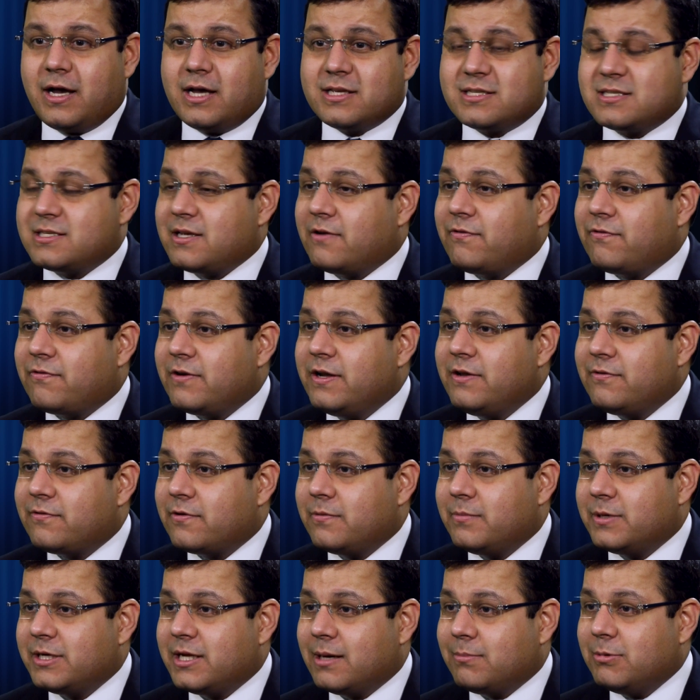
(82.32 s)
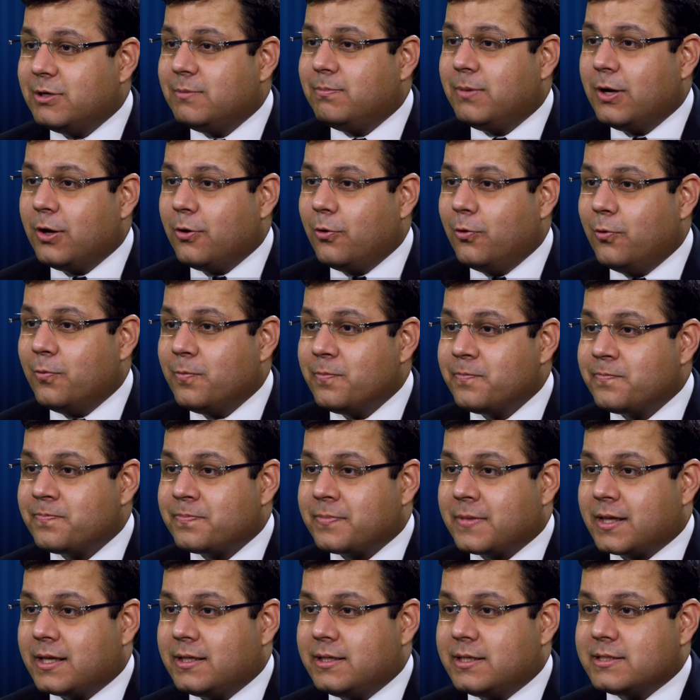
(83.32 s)
are suffering from a double blow.
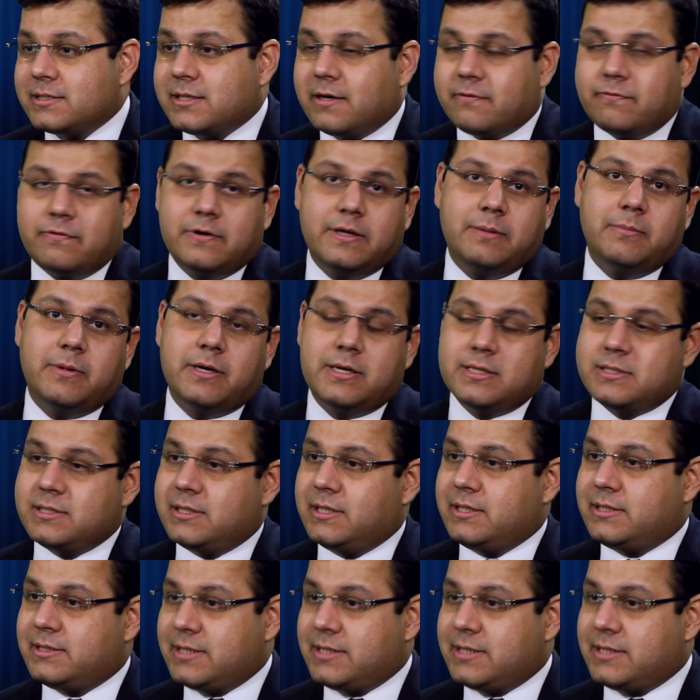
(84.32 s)
They're suffering because of the